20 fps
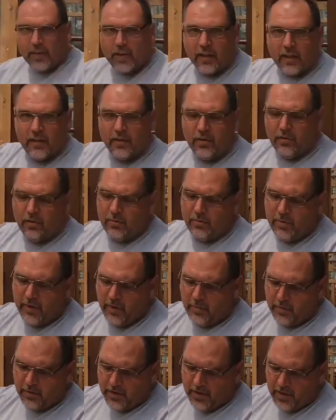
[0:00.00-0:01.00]
and you would be
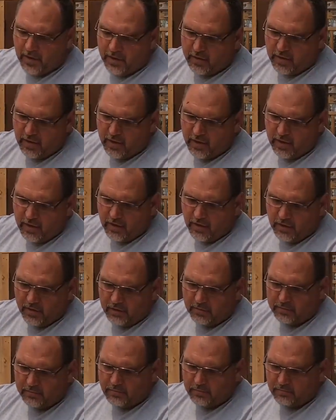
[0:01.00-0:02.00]
able to get the,
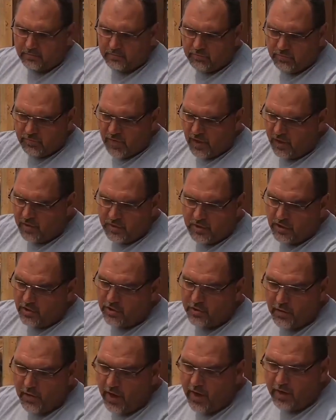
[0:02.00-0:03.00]
it'll
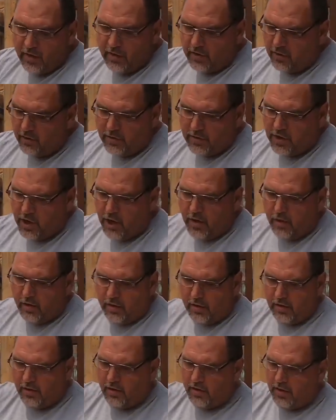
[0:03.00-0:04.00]
just drain into your jar.
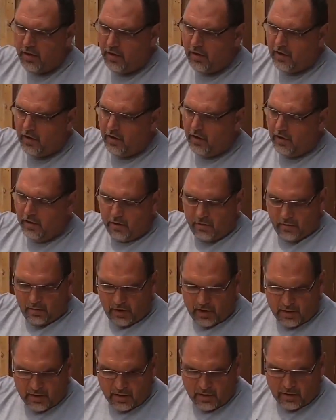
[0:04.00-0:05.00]

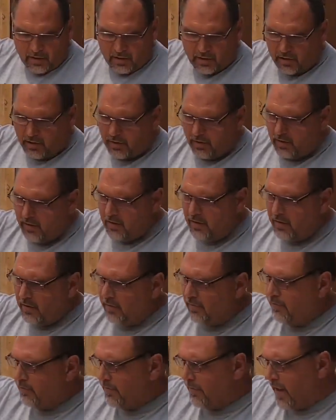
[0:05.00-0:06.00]
These are,
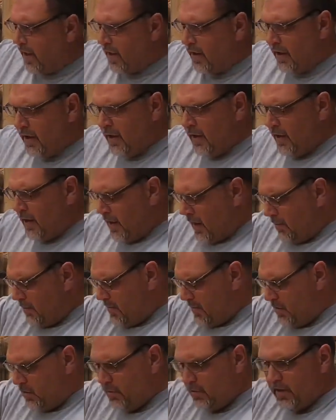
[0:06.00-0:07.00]
I'm
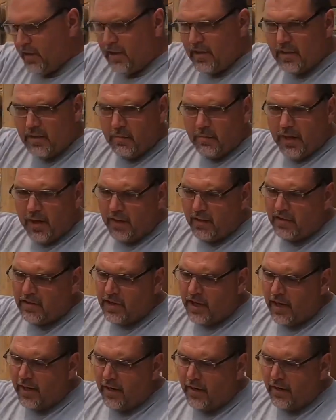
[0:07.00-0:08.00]
assuming these are made in
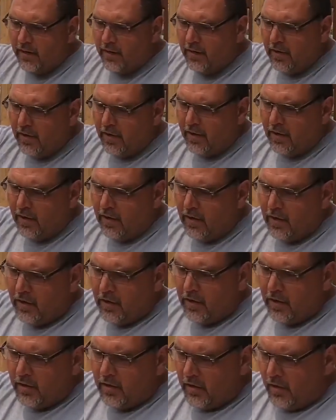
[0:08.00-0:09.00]
China.
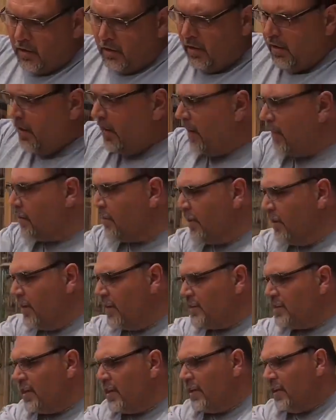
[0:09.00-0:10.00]
Actually, they
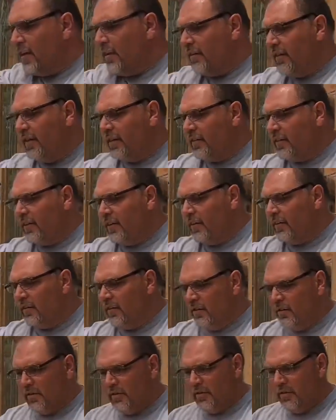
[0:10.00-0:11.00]
say that right there.
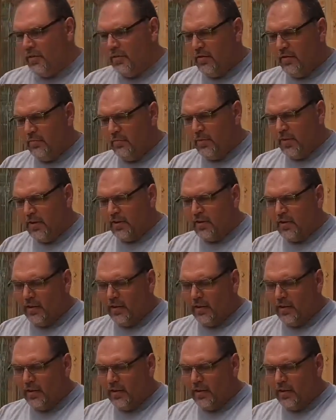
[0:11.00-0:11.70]
But